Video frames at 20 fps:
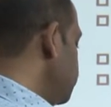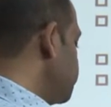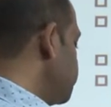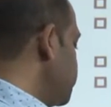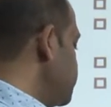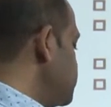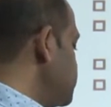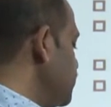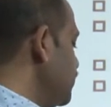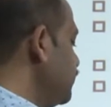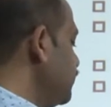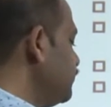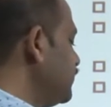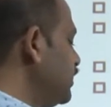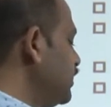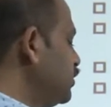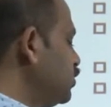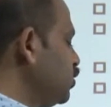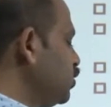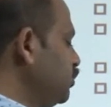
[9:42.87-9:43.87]
preserve
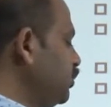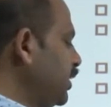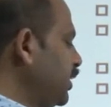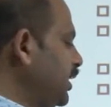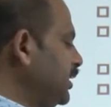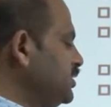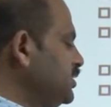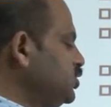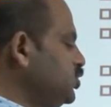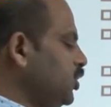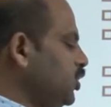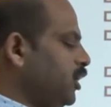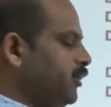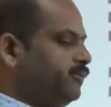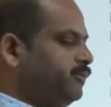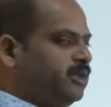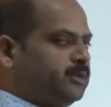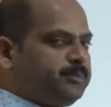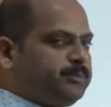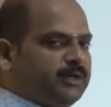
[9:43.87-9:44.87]
the topology
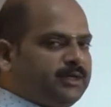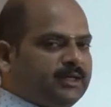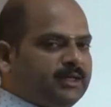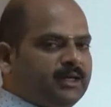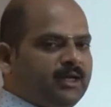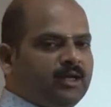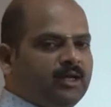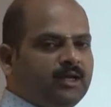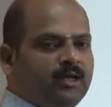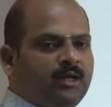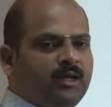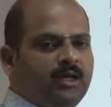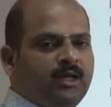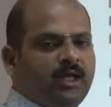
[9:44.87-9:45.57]
of the particular